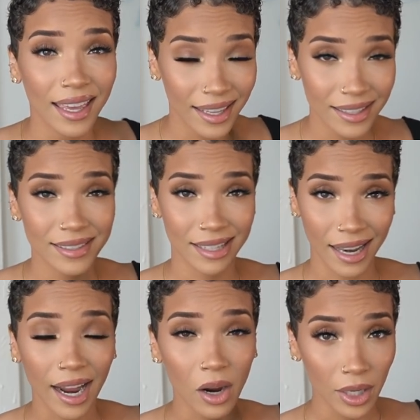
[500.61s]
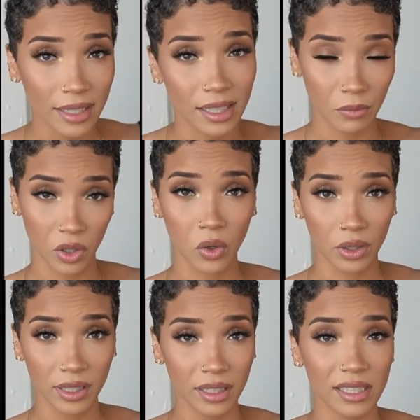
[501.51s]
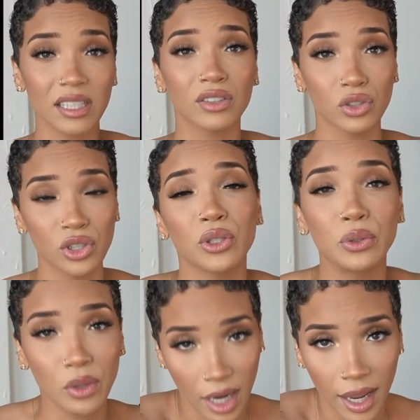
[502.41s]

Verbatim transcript: It is now, as I'm recording this, June